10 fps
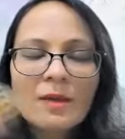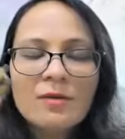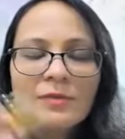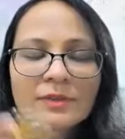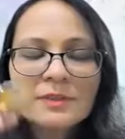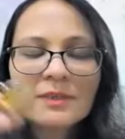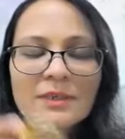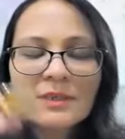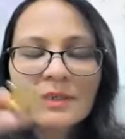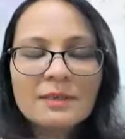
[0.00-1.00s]
Or if you're
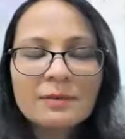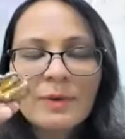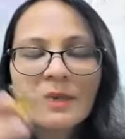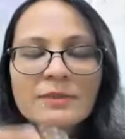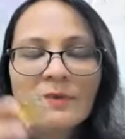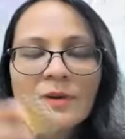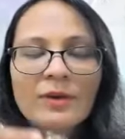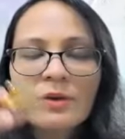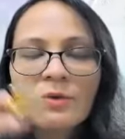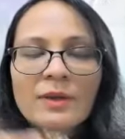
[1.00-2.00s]
seated at a place where you
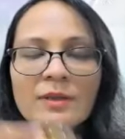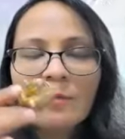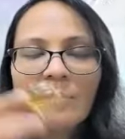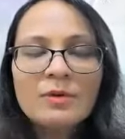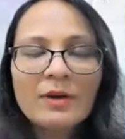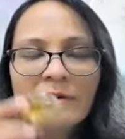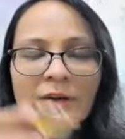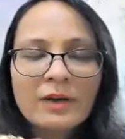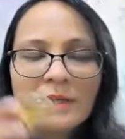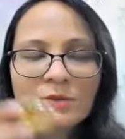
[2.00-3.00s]
can look at the moon
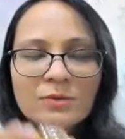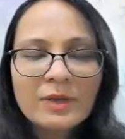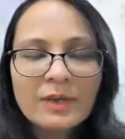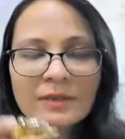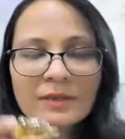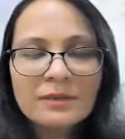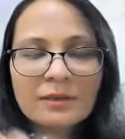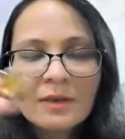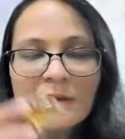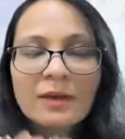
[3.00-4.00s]
directly, do that.
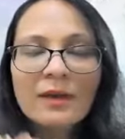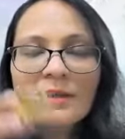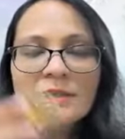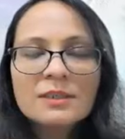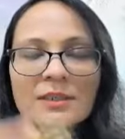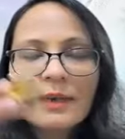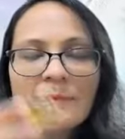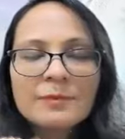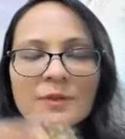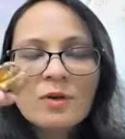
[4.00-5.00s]
Just like
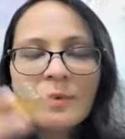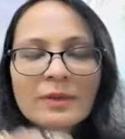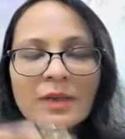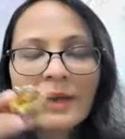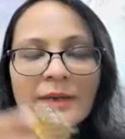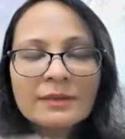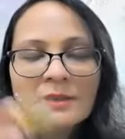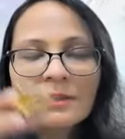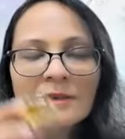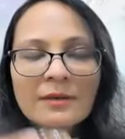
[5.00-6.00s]
absorbing the
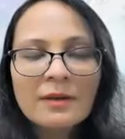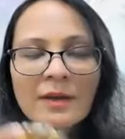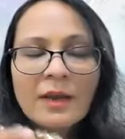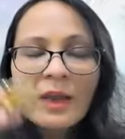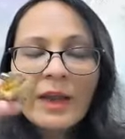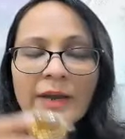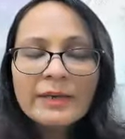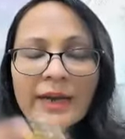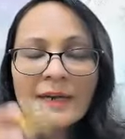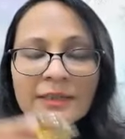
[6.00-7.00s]
light.
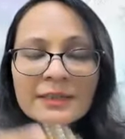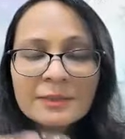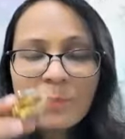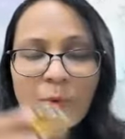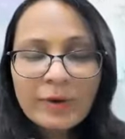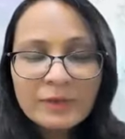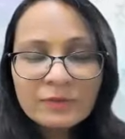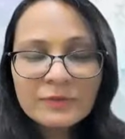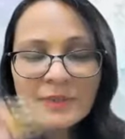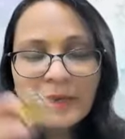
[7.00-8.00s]
And at this point
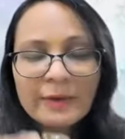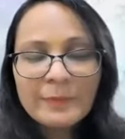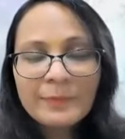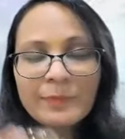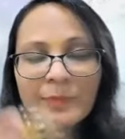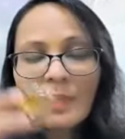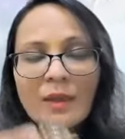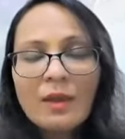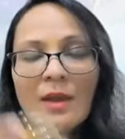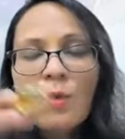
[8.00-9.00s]
of time,
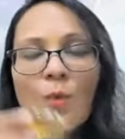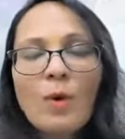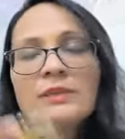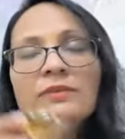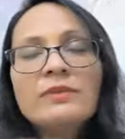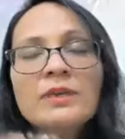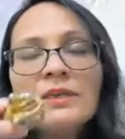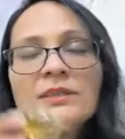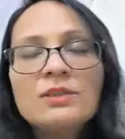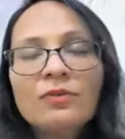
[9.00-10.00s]
whatever
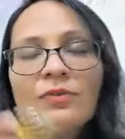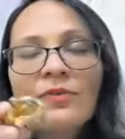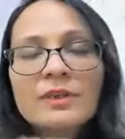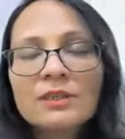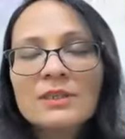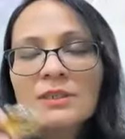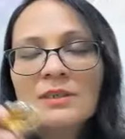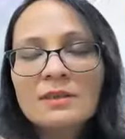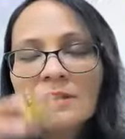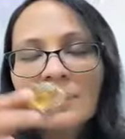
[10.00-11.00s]
is your
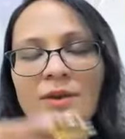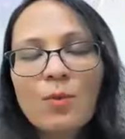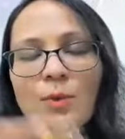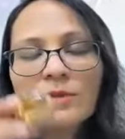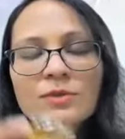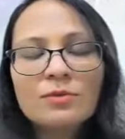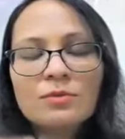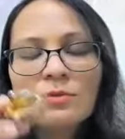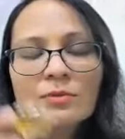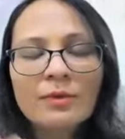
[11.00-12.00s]
wish that you want
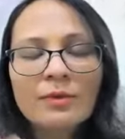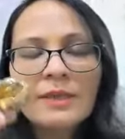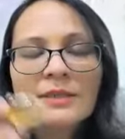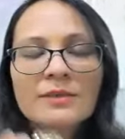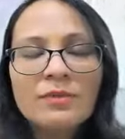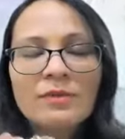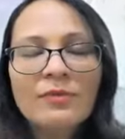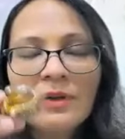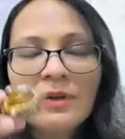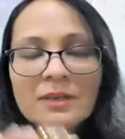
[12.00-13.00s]
to get it
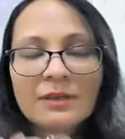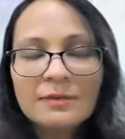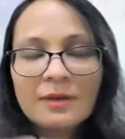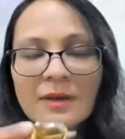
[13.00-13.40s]
fulfilled,